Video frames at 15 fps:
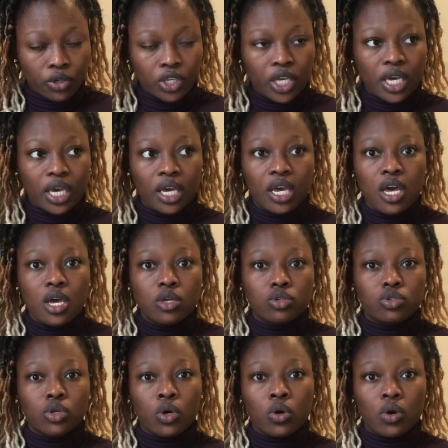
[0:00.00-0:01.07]
Okay,
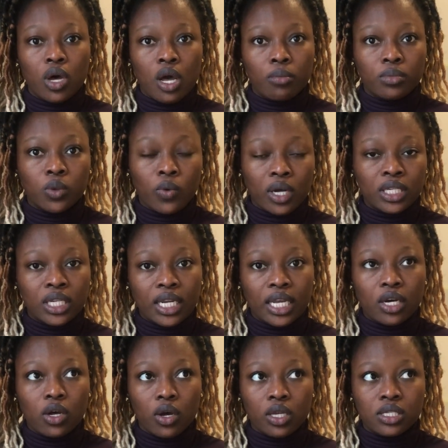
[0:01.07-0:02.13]
so the one in
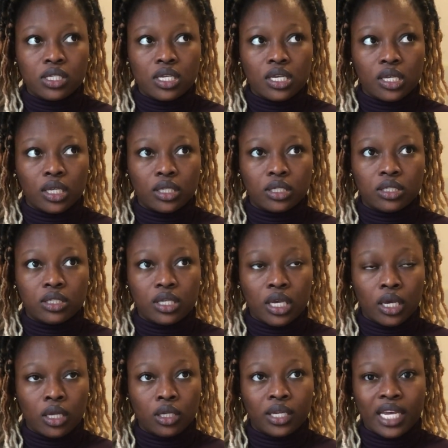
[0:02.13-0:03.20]
Lagos
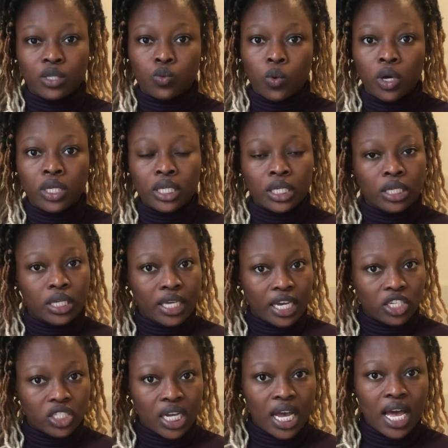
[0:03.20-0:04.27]
there's 1 in
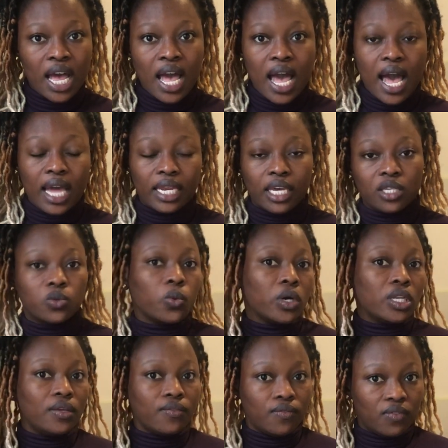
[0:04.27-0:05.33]
Ikeja and there's 1
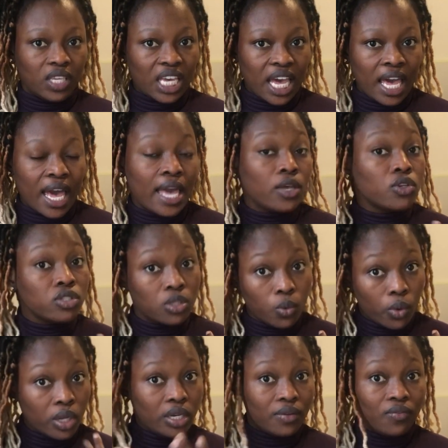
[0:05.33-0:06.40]
in VI. I used the
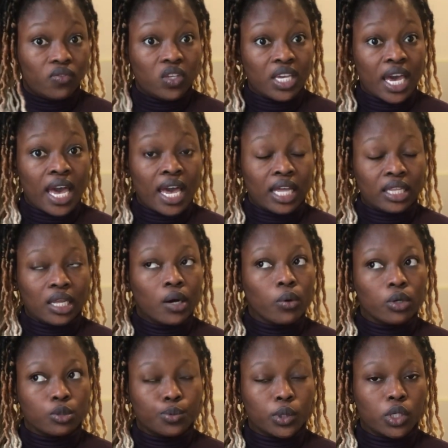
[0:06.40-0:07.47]
one in VI, and that
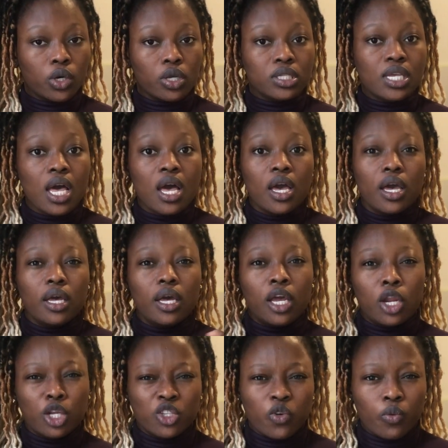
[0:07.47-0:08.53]
was because a
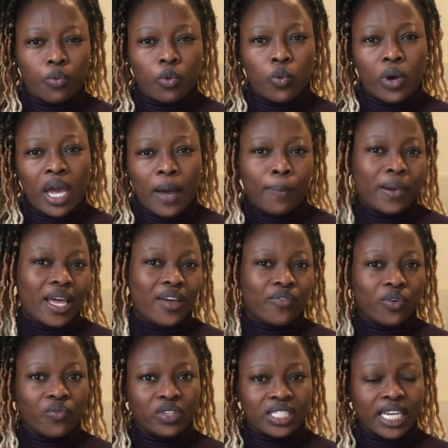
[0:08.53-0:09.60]
lot of people were applying
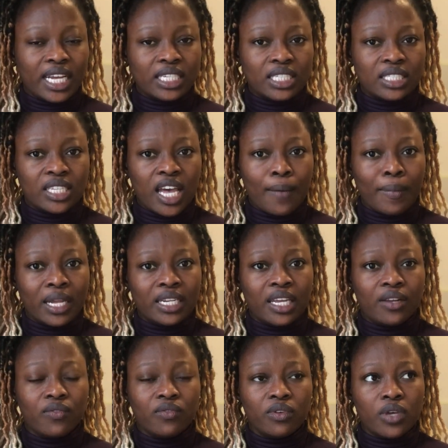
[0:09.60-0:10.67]
for visa at the time, and
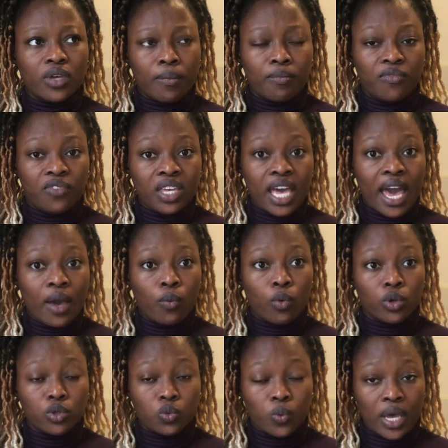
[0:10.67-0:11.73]
then VI
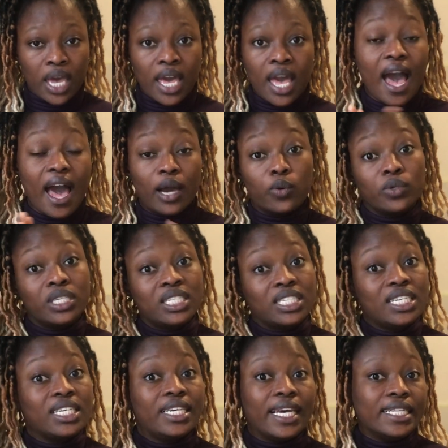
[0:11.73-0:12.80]
was where I could
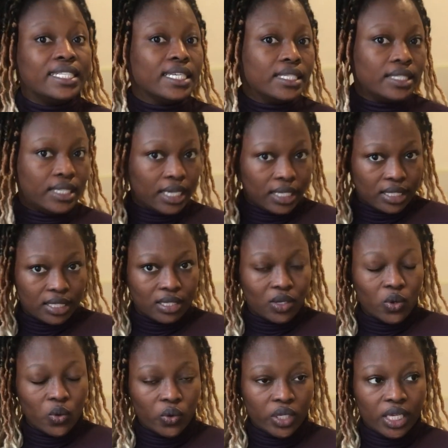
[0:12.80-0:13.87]
easily get a date.
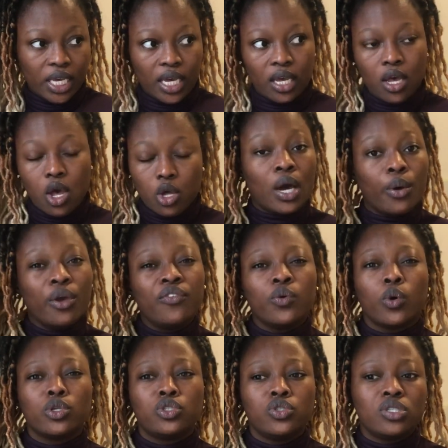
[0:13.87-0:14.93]
Okay, now if you
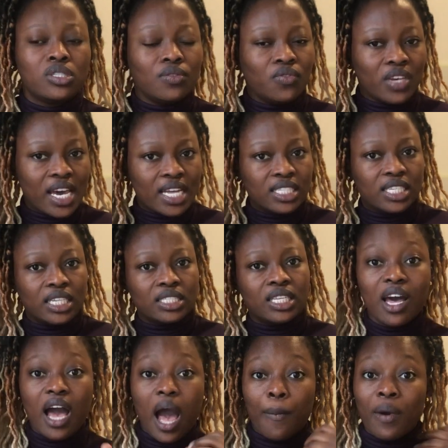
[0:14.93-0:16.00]
want to use the VI center,
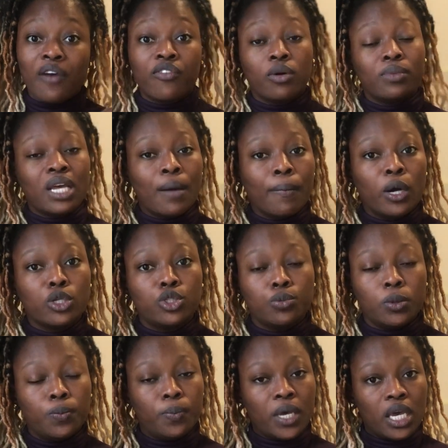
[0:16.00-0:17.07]
apart from the amount you'll
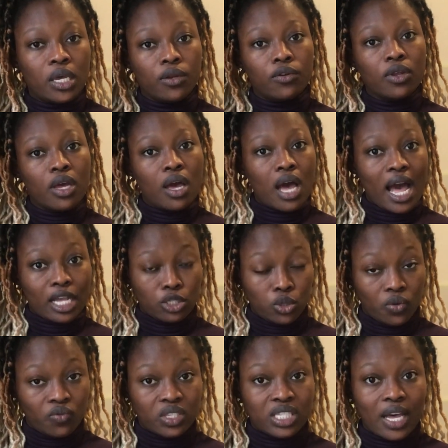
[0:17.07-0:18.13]
be paying as your
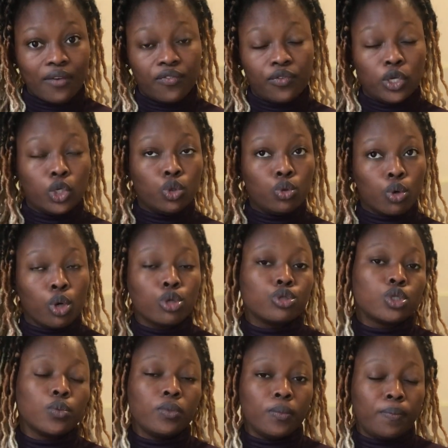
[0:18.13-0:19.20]
visa fee, you
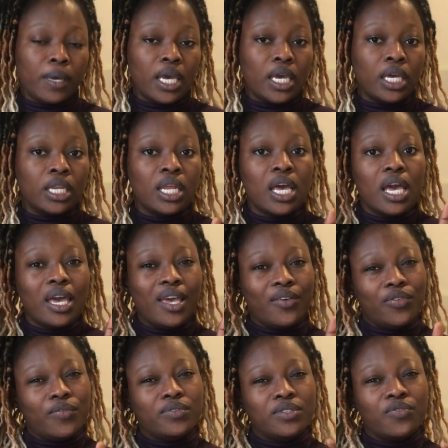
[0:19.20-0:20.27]
also be paying a
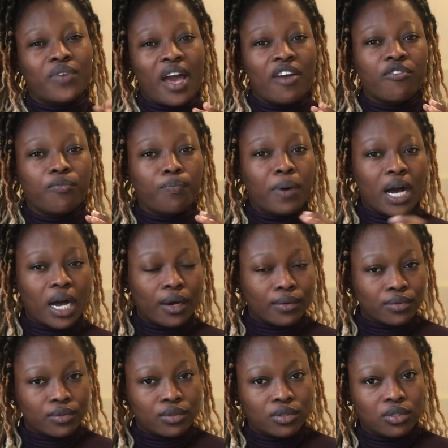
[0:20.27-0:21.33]

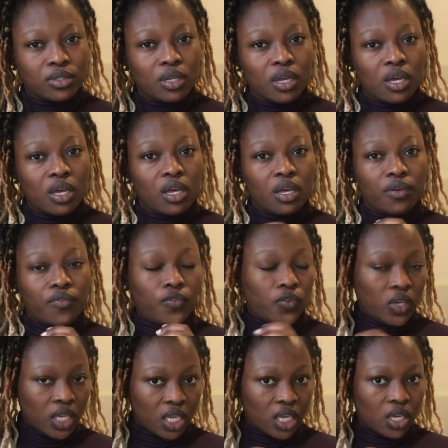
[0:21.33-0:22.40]
£55
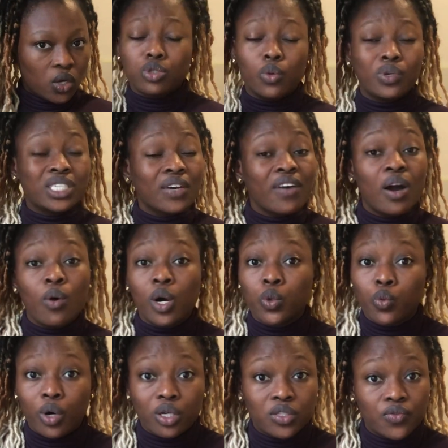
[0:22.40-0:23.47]
fee. So whichever one
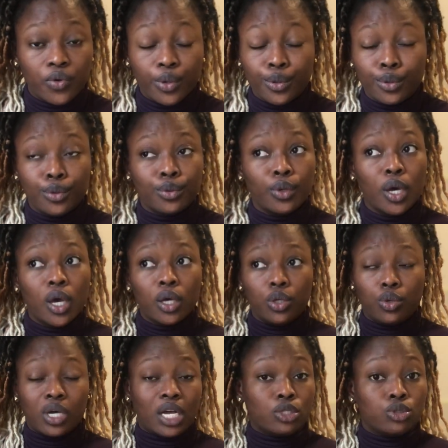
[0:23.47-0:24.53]
works for you,
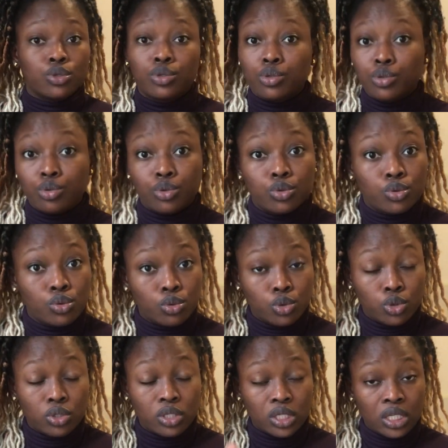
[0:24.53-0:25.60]
you can choose to
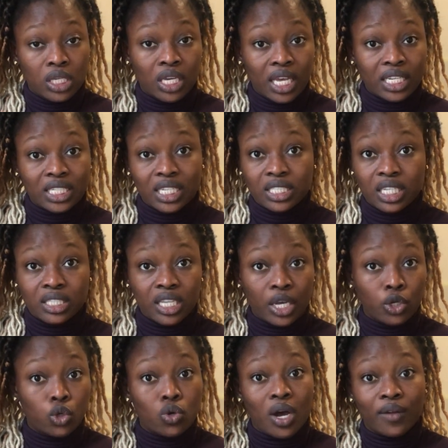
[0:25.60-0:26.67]
use the Ikeja Center. You
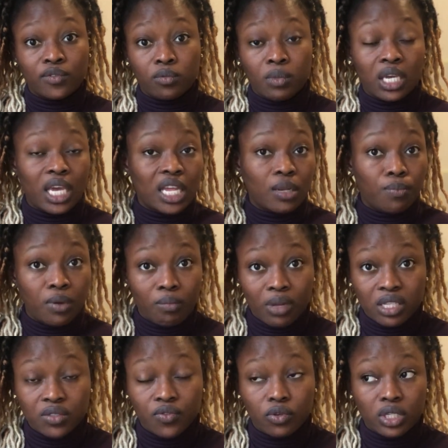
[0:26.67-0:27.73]
don't have to make any
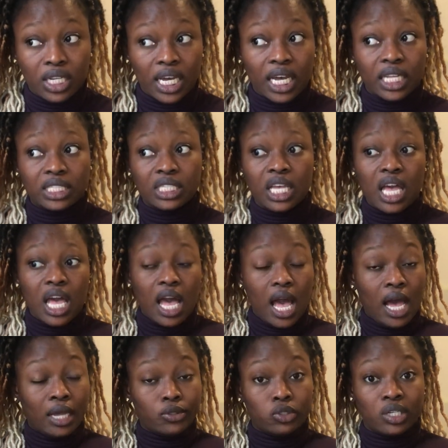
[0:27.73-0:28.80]
payments for that,
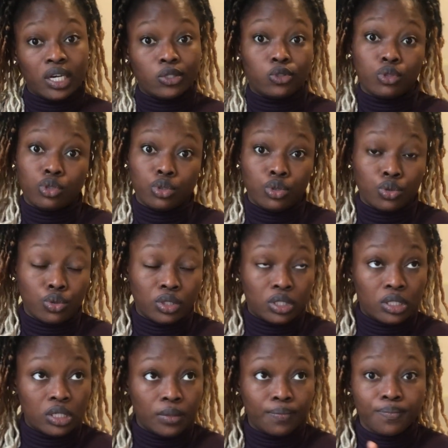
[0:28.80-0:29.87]
and you can choose to use
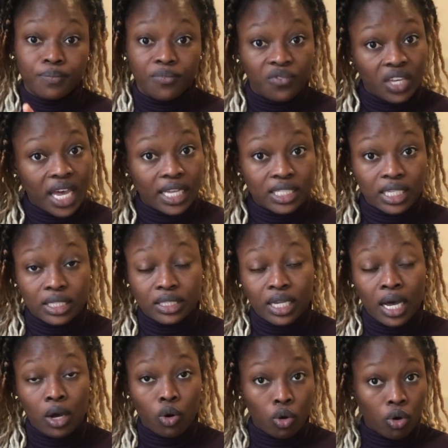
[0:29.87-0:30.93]
the BI
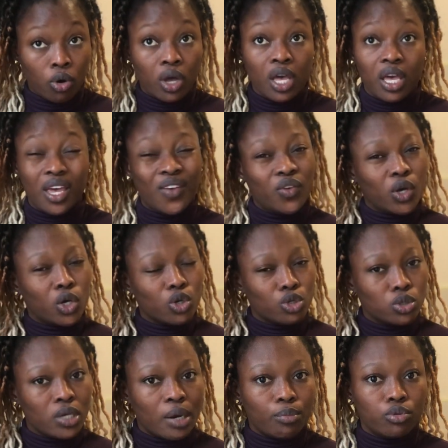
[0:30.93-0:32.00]
Center. Or if you're close
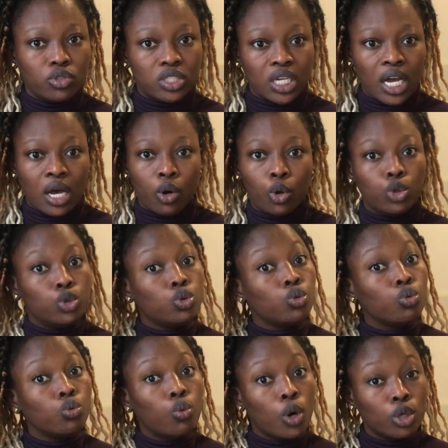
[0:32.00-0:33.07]
to Abuja or
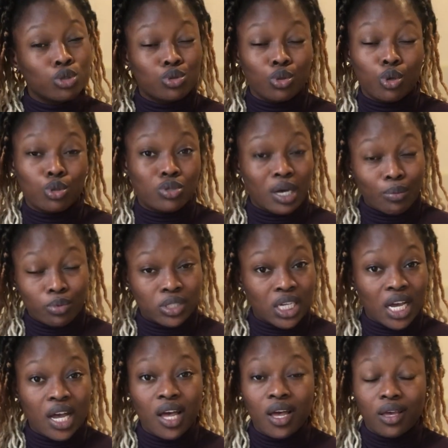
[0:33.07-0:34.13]
you want to go to
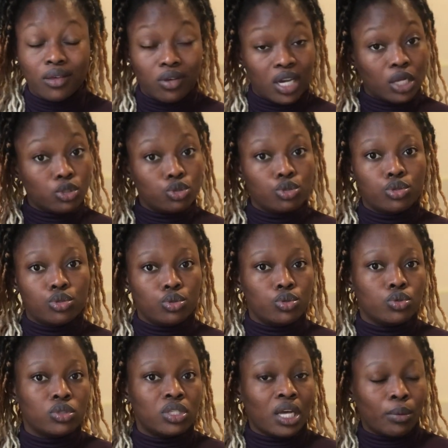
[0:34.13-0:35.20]
Abuja, you can choose to
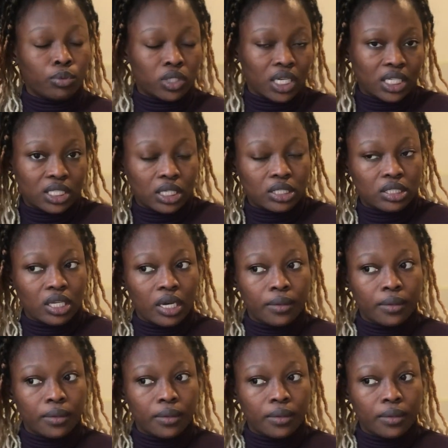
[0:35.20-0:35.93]
use the Abuja Center.